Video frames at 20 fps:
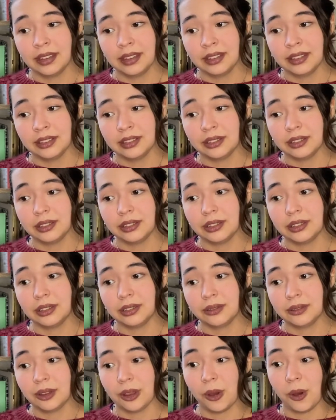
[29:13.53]

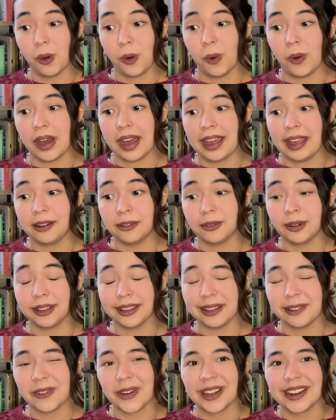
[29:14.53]
so I
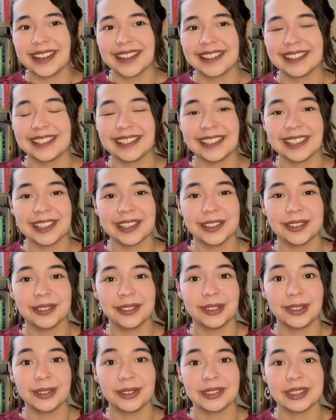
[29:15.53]
really wanted to
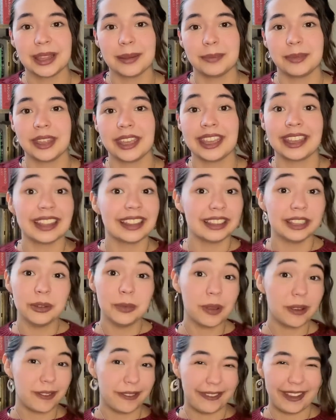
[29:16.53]
do something a little
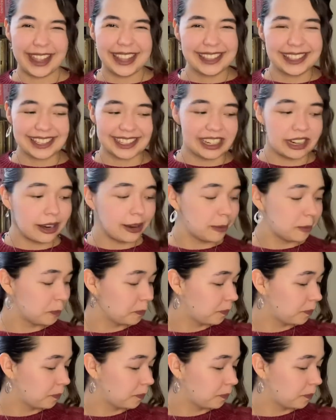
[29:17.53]
bit fancier